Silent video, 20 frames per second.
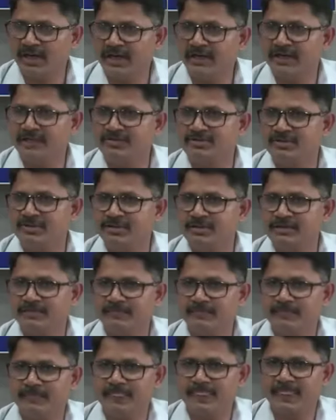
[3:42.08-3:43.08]
ADG,
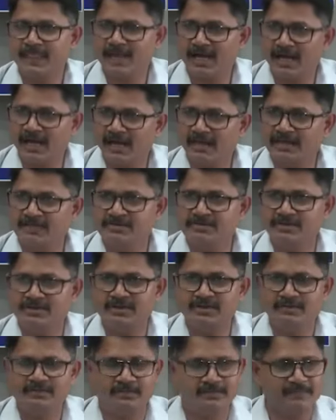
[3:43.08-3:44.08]

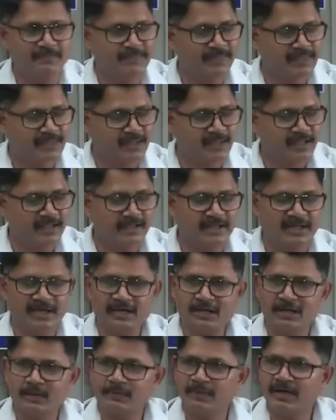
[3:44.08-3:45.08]
IG, they
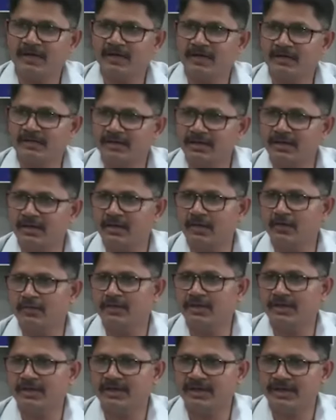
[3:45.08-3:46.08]
are deployed on the
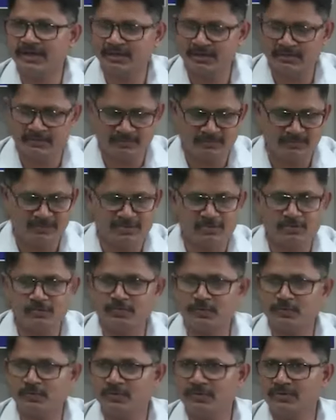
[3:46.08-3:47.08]
ground in
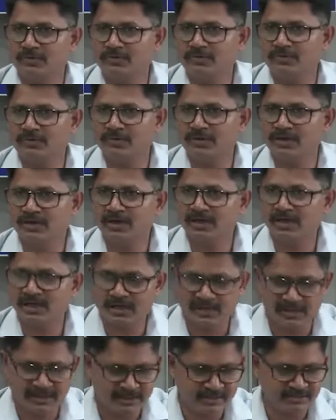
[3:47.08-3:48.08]
Bishnupur
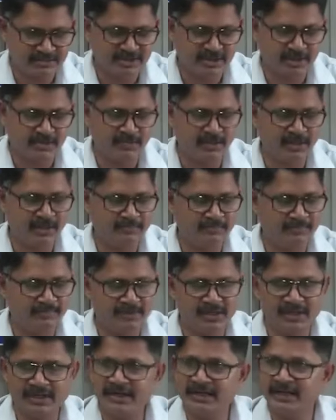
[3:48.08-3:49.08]
and in Jiribam
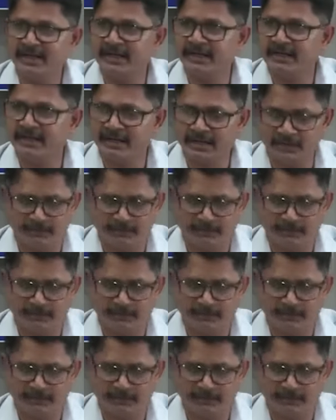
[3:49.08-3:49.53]
and in